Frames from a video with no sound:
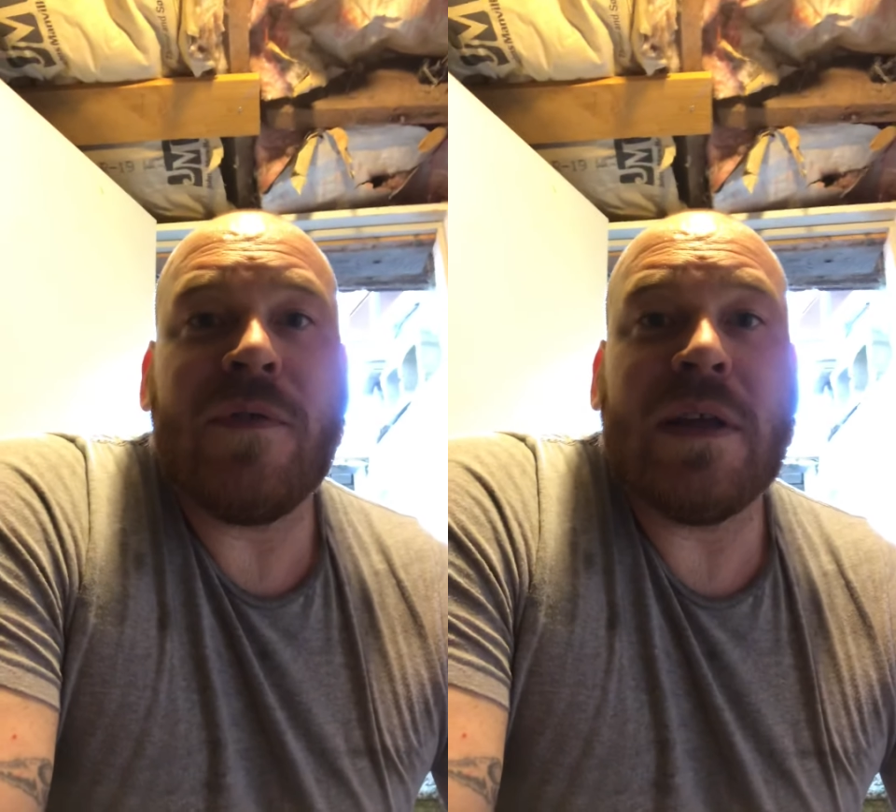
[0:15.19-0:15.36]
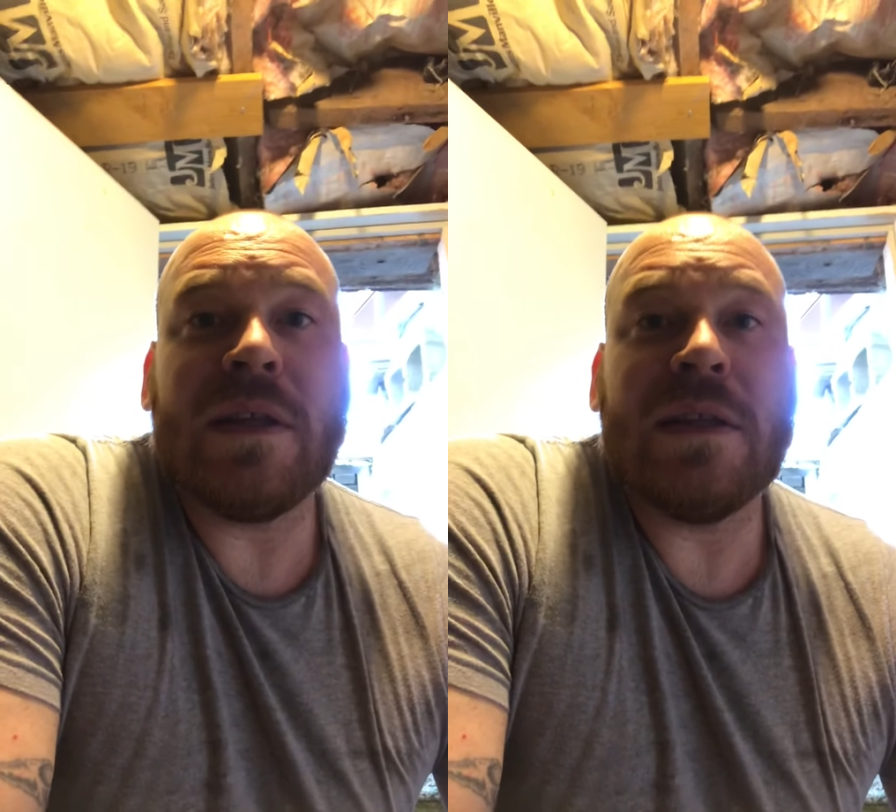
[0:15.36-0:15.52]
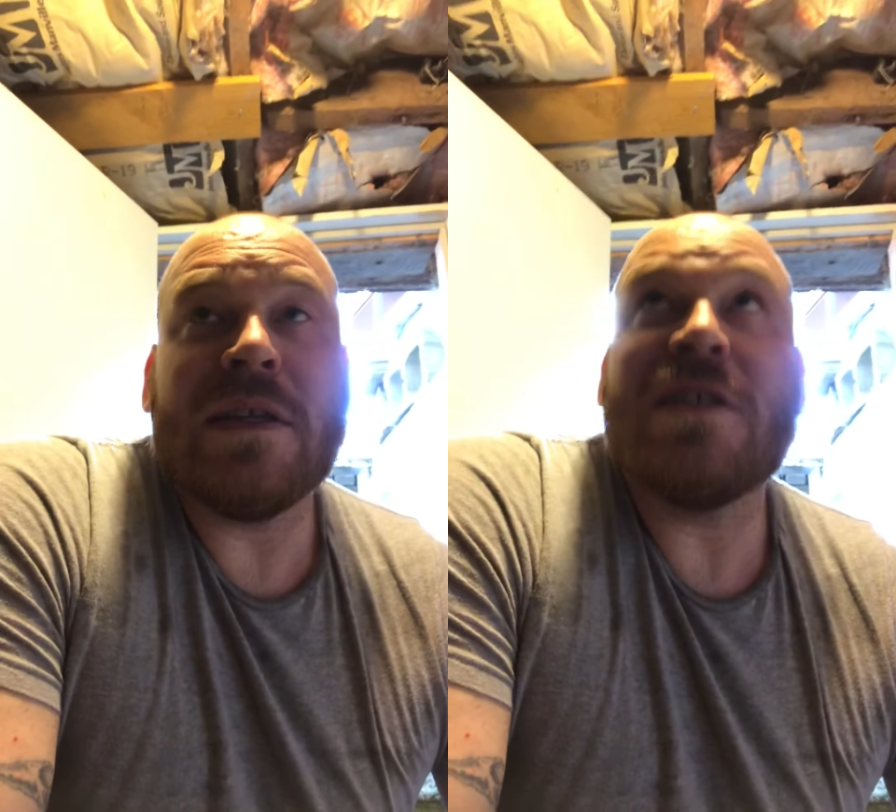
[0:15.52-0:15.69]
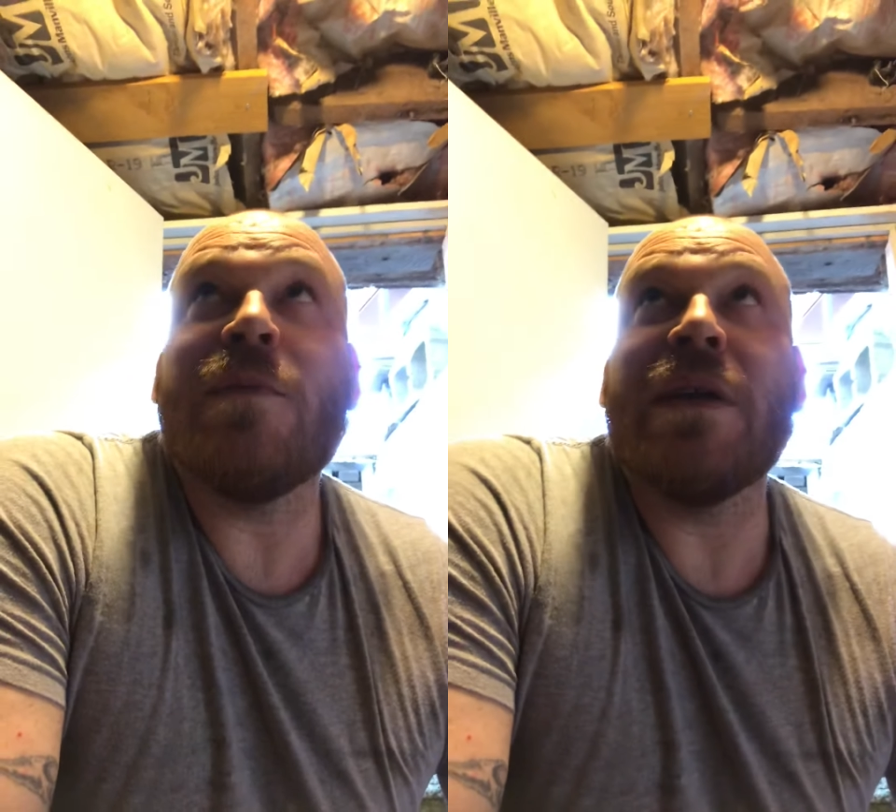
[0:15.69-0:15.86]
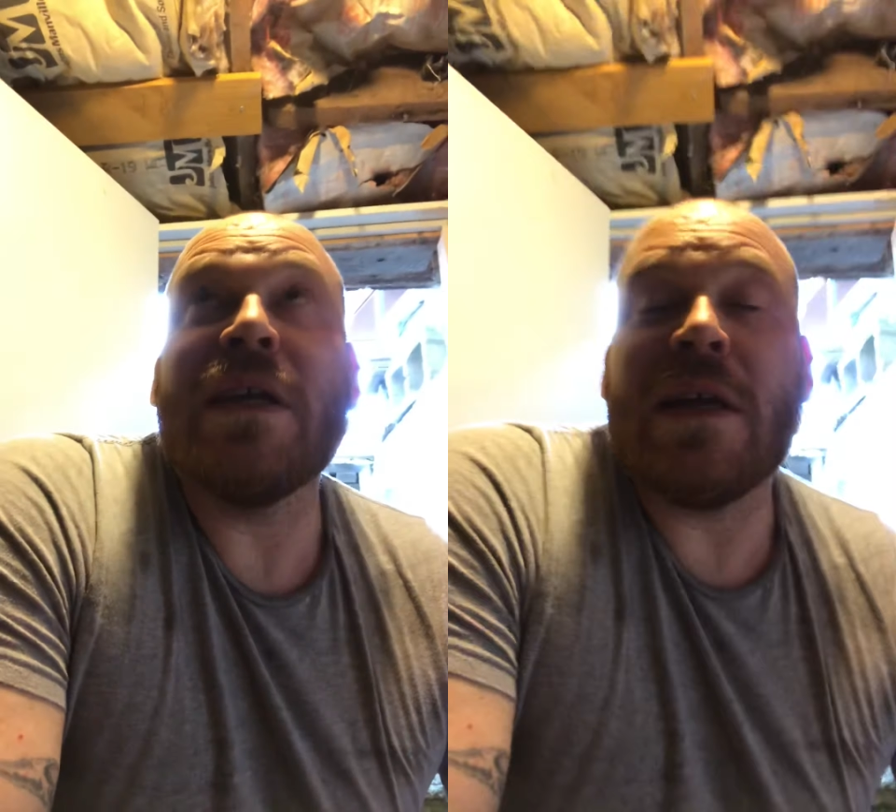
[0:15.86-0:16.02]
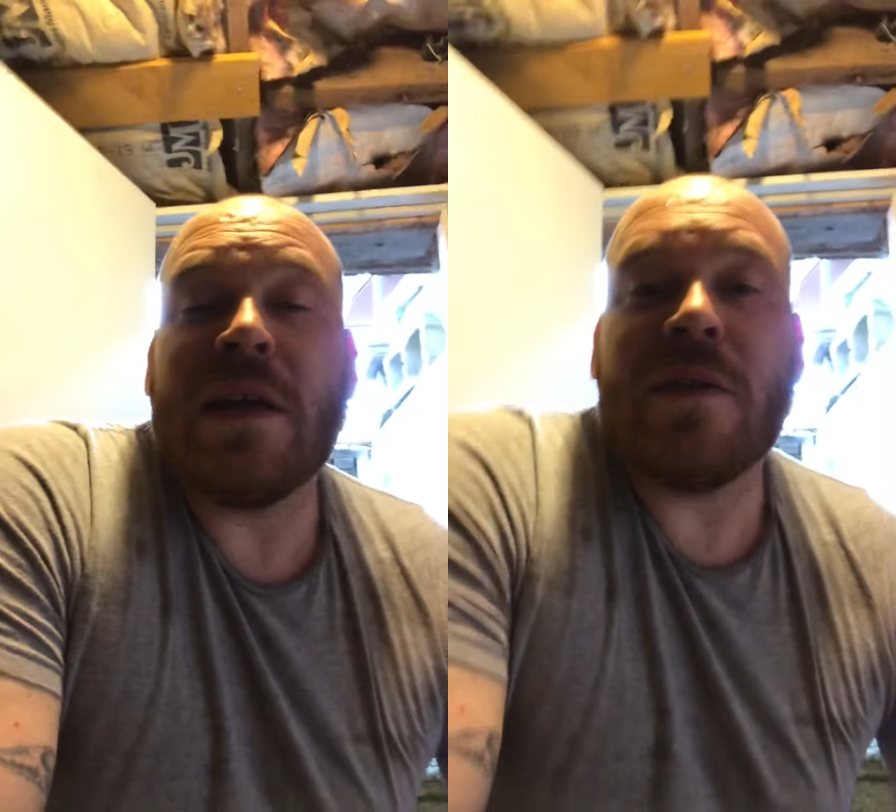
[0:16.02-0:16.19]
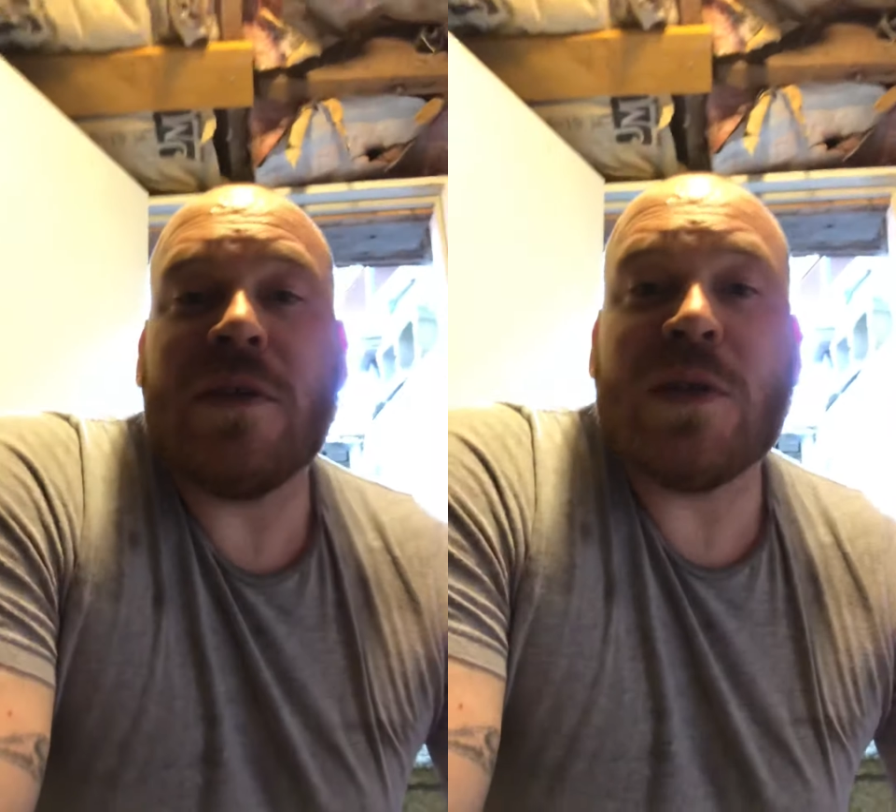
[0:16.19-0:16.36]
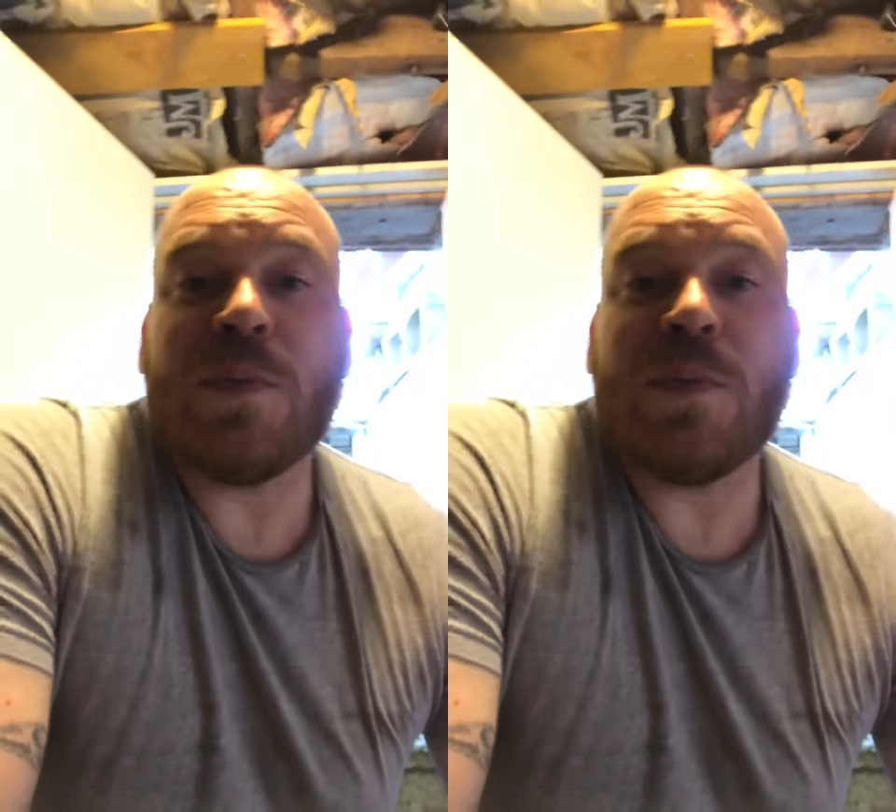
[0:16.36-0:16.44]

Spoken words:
at least the beginning of this